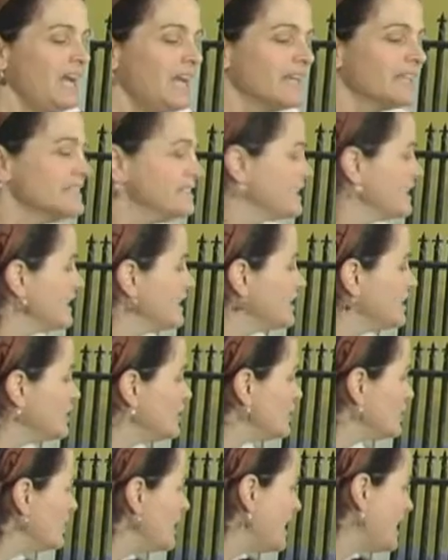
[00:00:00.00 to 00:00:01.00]

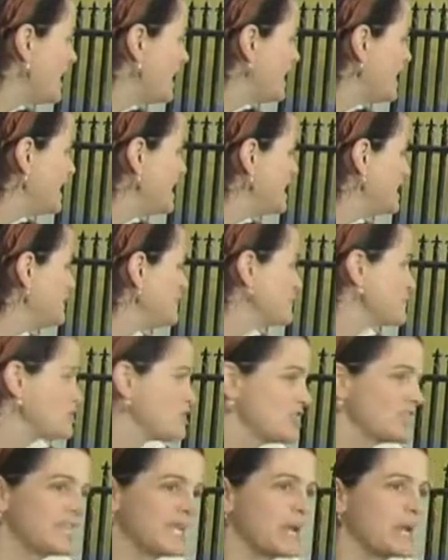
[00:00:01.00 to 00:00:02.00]
Until um,
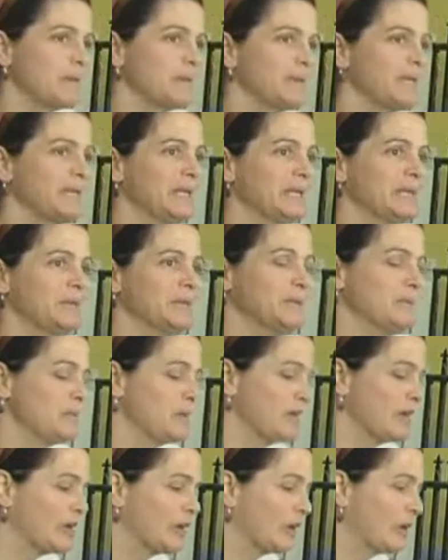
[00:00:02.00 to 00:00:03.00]
she kept getting
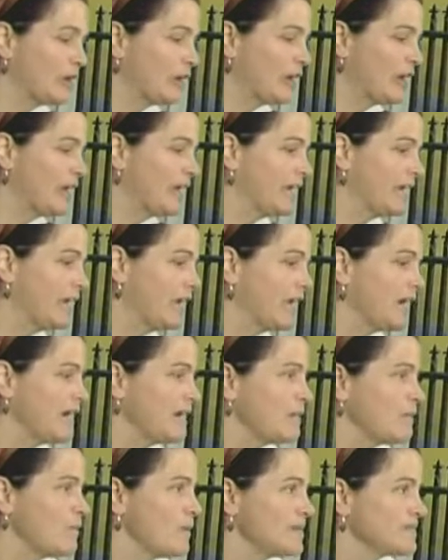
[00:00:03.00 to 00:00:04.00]
bigger and
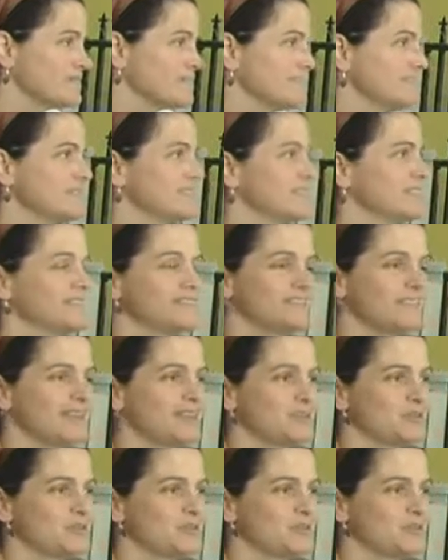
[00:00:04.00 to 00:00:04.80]
I wasn't getting any